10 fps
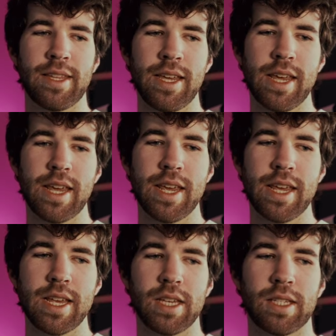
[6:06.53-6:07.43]

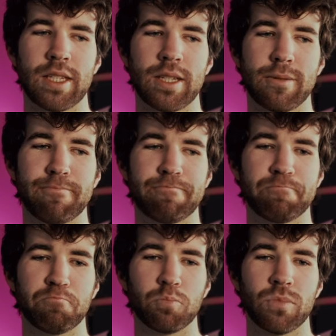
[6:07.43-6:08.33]
these
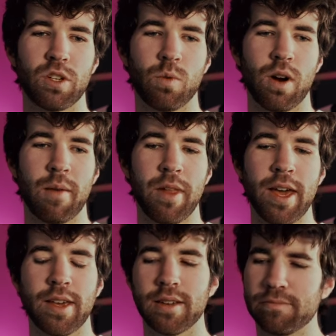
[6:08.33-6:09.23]
where I'm
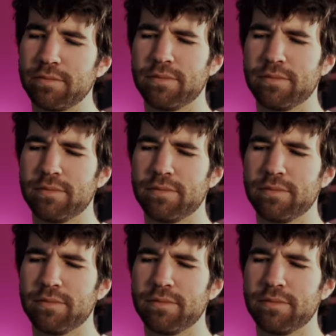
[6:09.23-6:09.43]
like,